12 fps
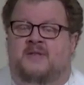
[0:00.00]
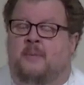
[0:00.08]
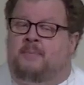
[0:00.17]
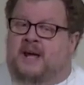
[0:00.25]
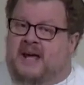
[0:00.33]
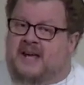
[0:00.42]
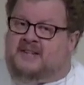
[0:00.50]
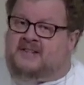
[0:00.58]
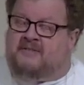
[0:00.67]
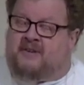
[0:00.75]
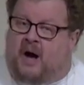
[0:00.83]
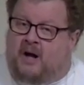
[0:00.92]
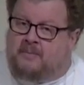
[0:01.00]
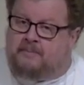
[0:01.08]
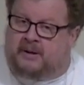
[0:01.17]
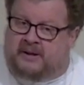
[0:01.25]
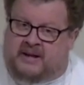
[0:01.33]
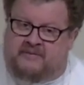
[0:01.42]
the peace of
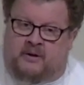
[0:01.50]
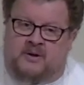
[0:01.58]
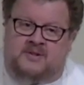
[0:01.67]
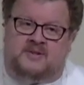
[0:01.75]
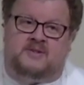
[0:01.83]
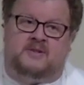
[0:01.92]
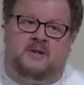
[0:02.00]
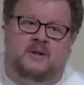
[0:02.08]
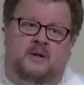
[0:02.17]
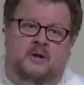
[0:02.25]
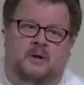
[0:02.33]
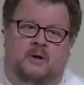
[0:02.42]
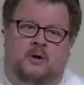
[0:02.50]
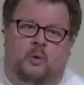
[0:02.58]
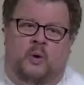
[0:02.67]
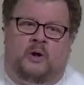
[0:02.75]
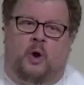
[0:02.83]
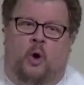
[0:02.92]
unbelievers
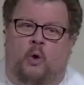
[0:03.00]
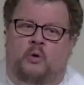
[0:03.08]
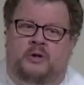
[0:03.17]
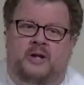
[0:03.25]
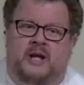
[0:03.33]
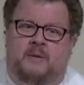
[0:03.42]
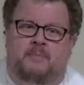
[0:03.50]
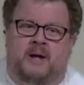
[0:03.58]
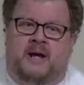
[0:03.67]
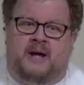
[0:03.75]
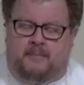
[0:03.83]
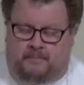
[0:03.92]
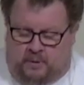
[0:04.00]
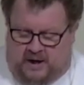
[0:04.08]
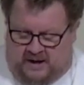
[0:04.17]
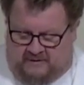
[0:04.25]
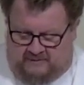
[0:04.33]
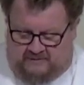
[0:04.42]
will only be
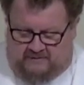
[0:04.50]
brief.